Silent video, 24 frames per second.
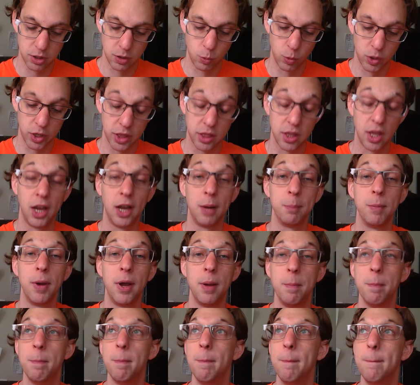I want to thank
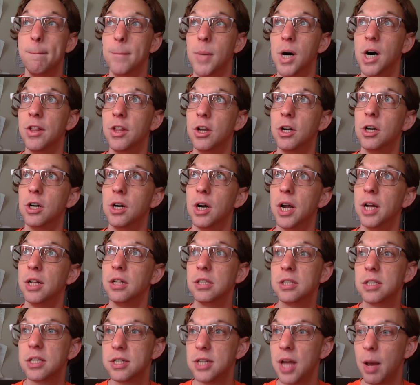my mother and
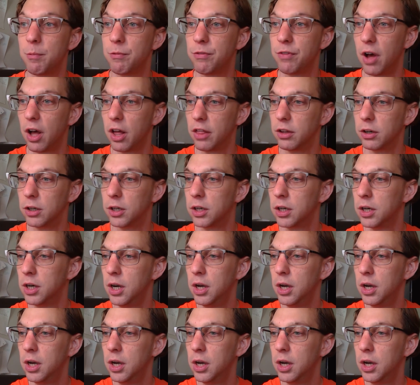stepfather.